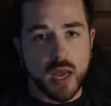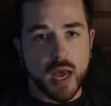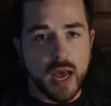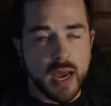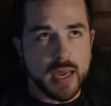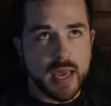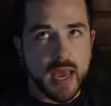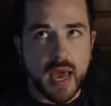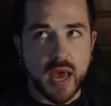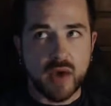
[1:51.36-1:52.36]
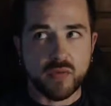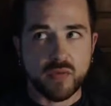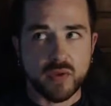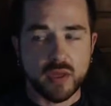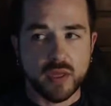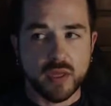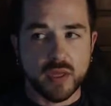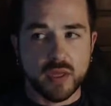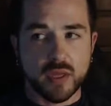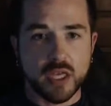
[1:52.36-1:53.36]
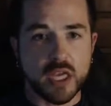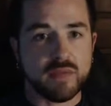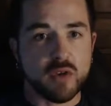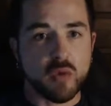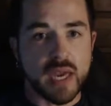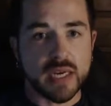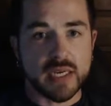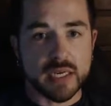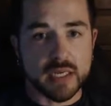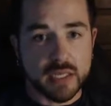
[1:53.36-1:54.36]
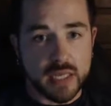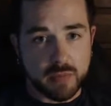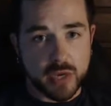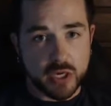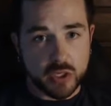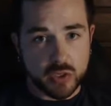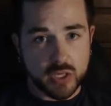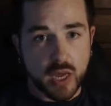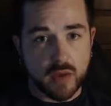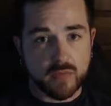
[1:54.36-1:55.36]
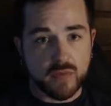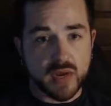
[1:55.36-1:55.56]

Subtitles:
I have given you ideas to take pictures of.